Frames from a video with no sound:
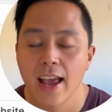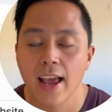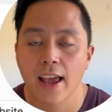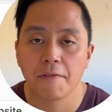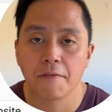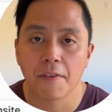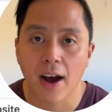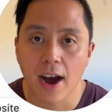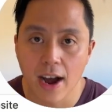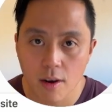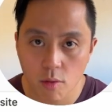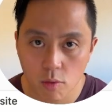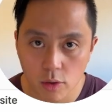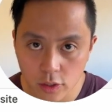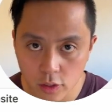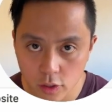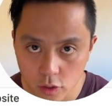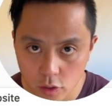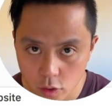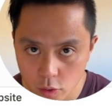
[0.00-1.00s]
If I was
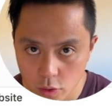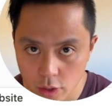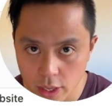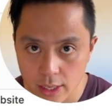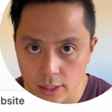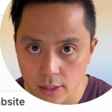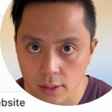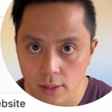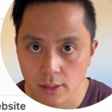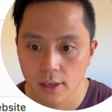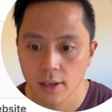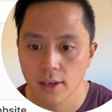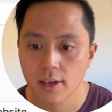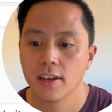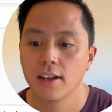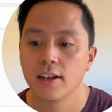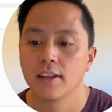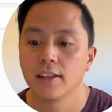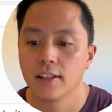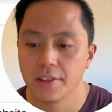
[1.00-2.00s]
to do this,
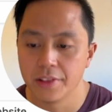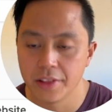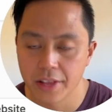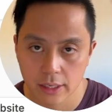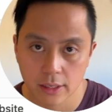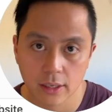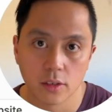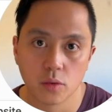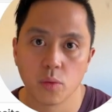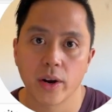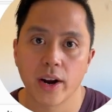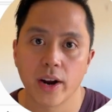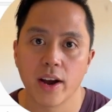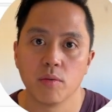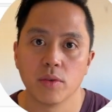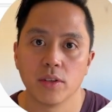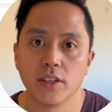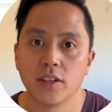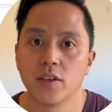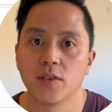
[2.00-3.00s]
this is what I
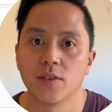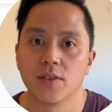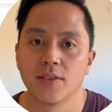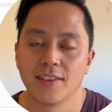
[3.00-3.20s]
would do.